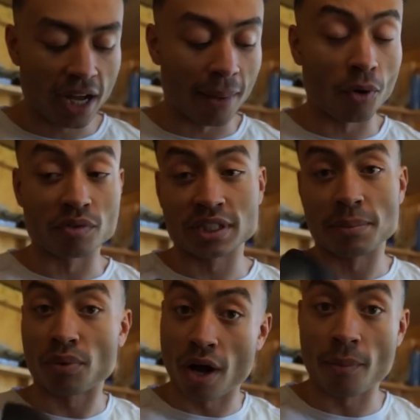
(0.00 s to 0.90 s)
I'm obviously
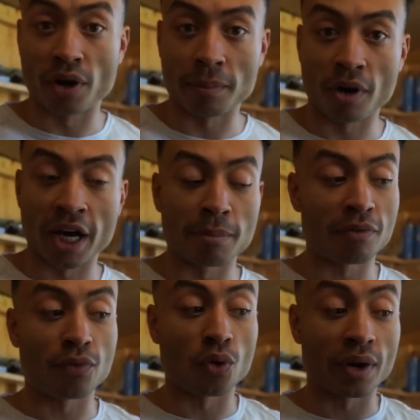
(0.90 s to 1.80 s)
primering mine
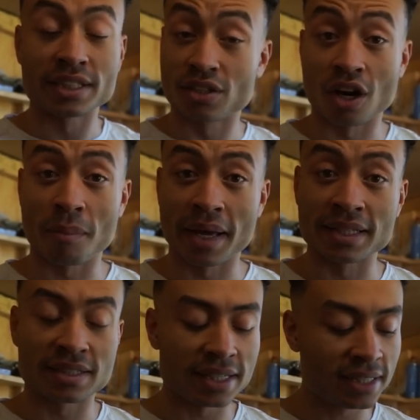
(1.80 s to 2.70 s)
before I start
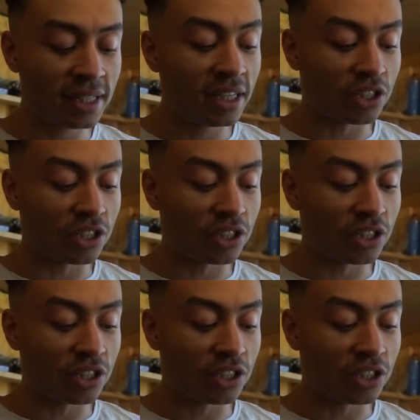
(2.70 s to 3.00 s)
painting,